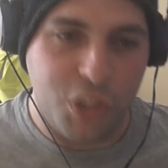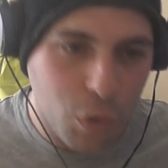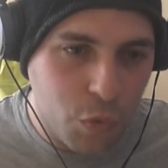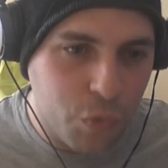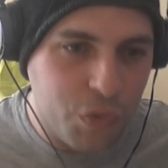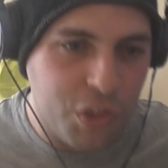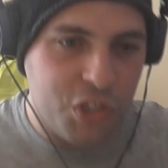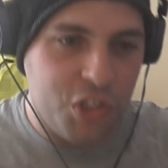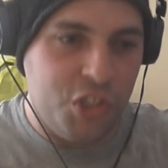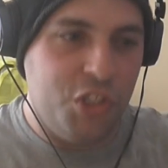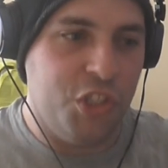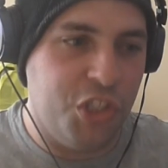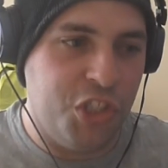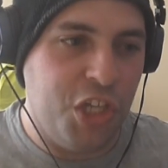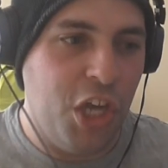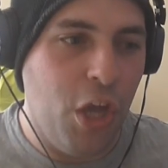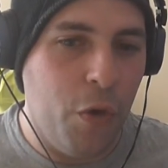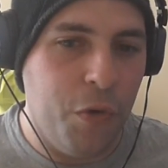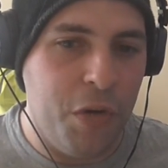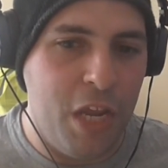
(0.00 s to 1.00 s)
gets all this
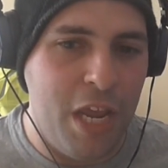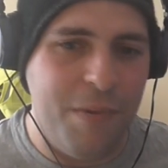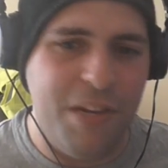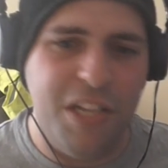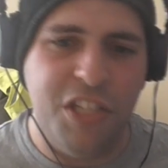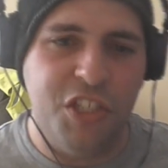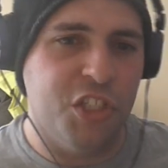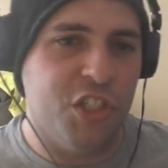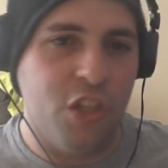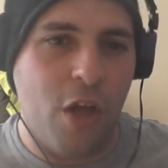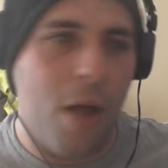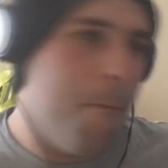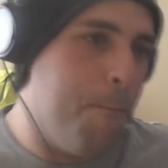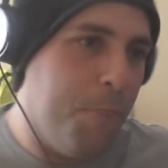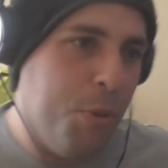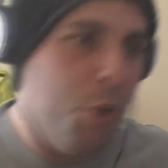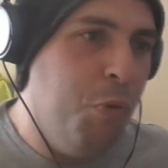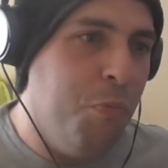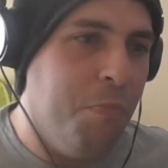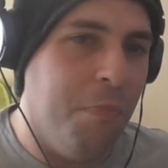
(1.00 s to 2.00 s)
shit on him, and he's just
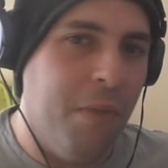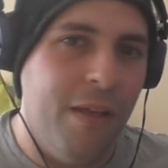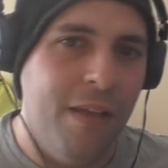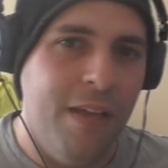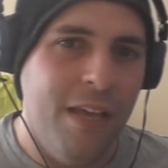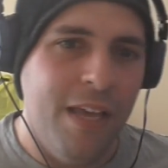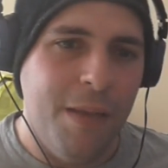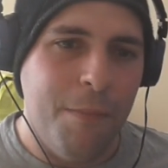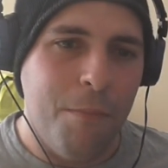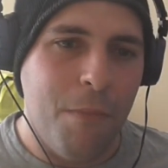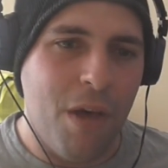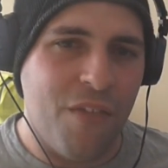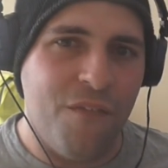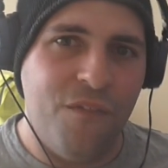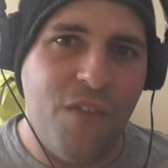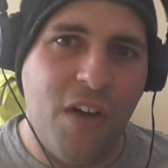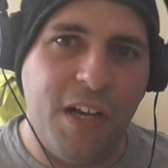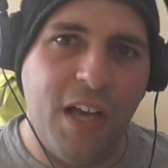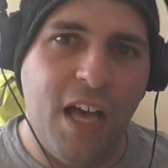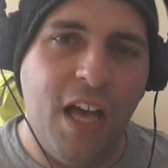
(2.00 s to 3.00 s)
like, boom,
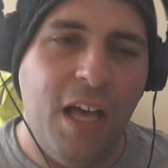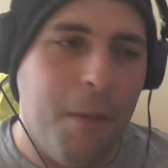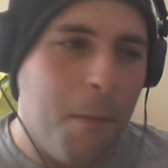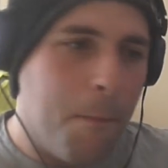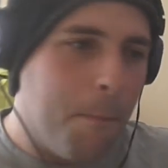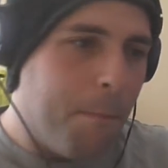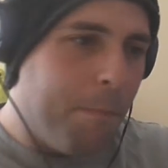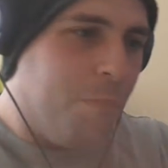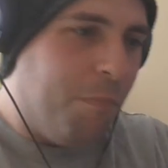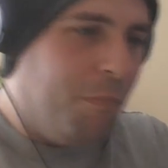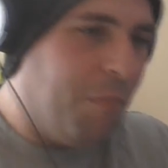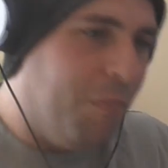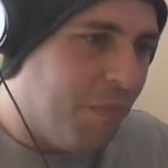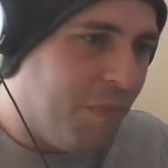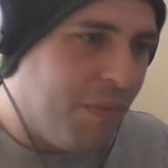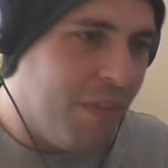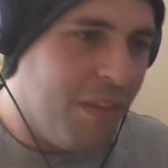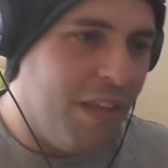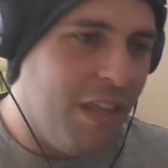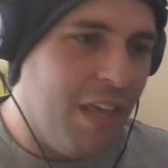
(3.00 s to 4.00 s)
motherfucker.
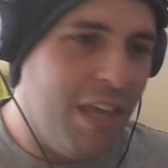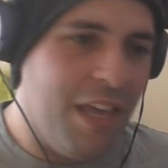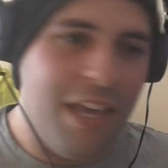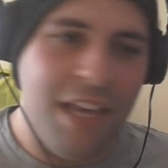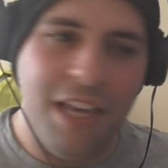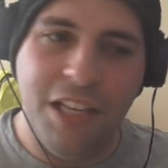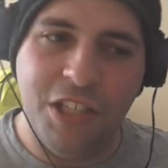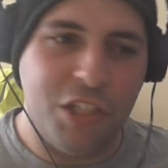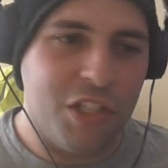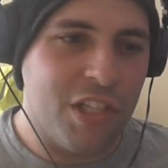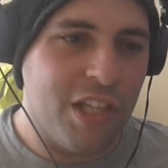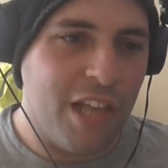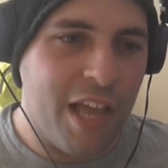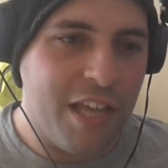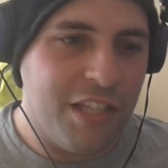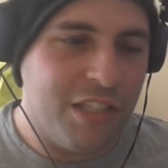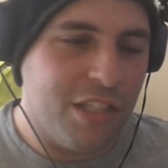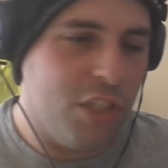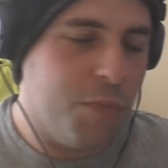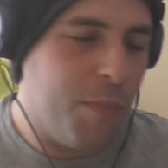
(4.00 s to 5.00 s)
He just
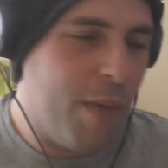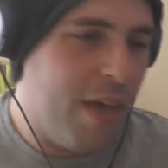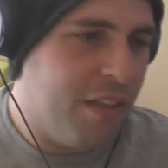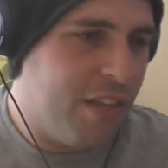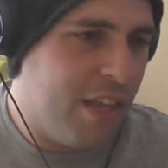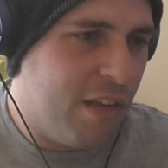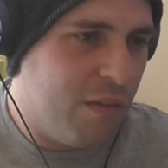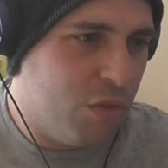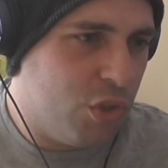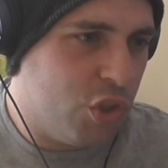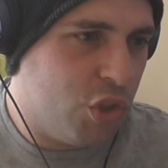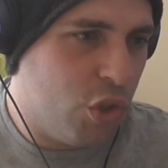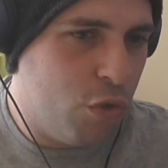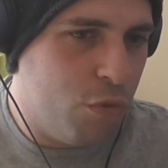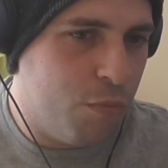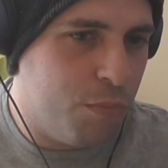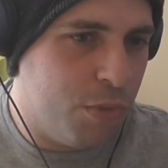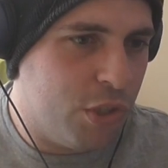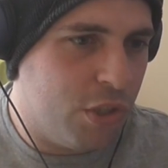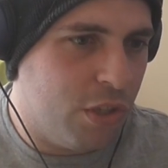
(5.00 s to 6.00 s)
lays the smack down on
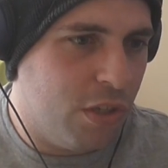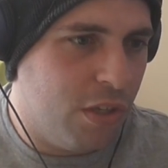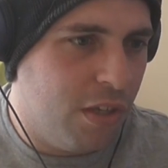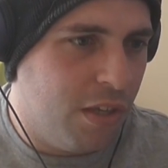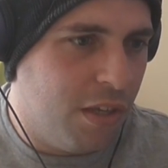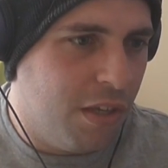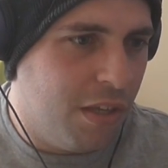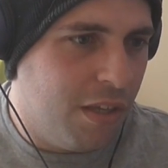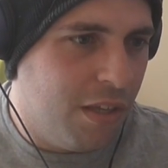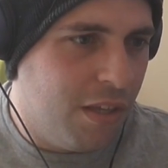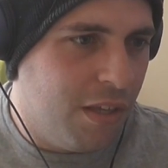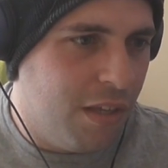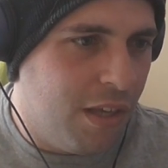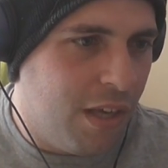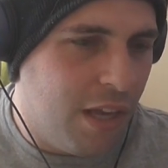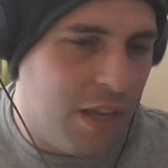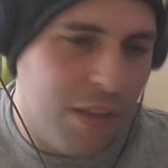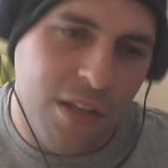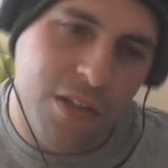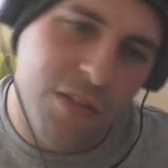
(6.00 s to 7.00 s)
Supes.
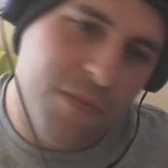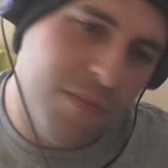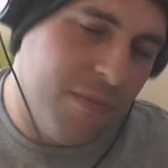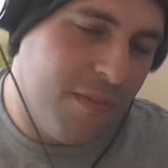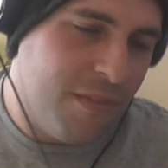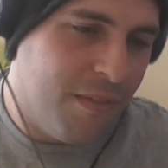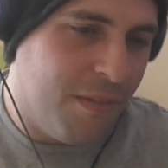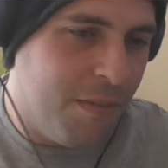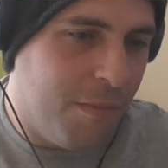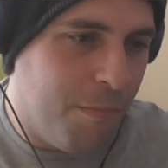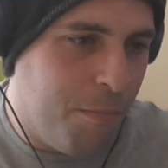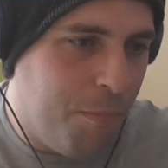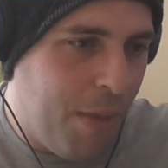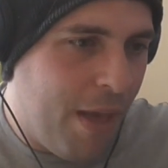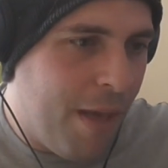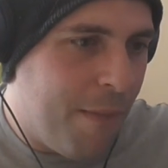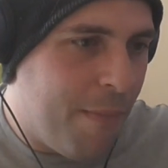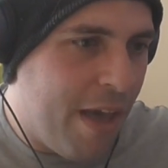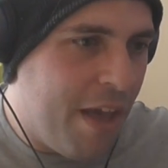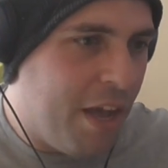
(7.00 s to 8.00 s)
And then
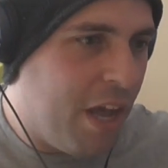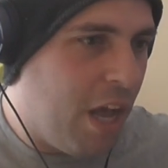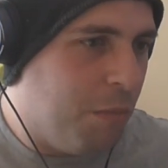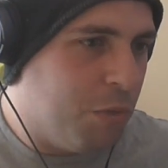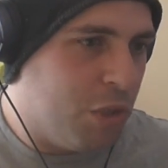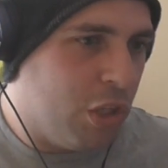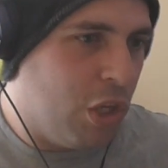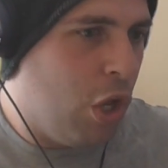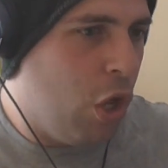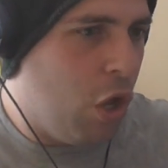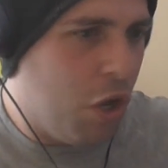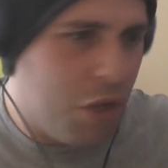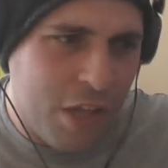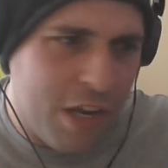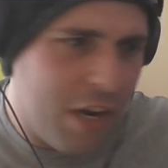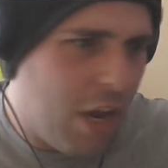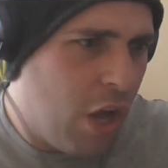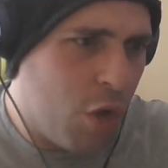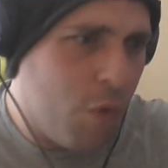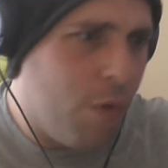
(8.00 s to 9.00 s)
Batman comes along, and
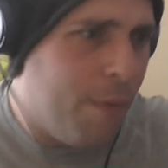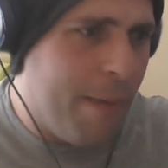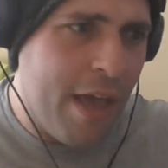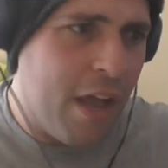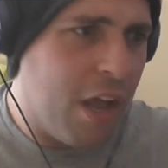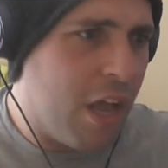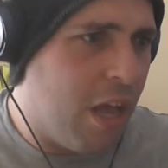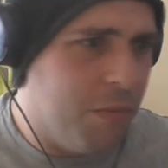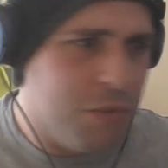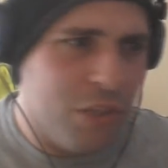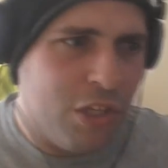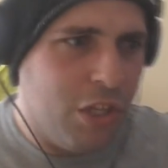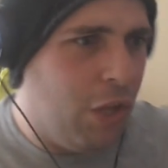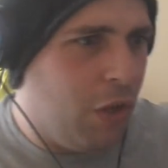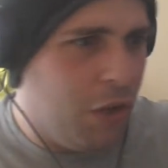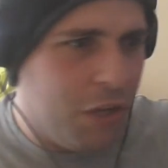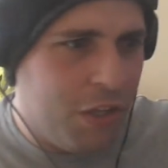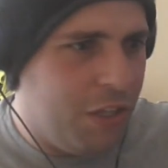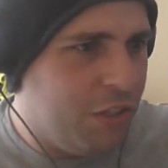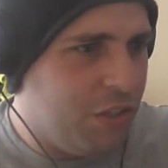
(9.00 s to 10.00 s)
then Aquaman comes
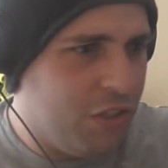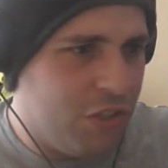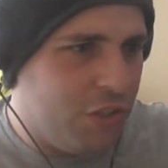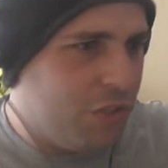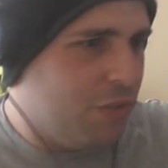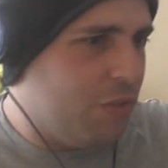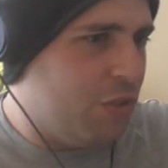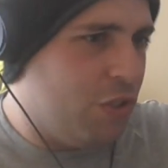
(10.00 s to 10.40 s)
along, and then I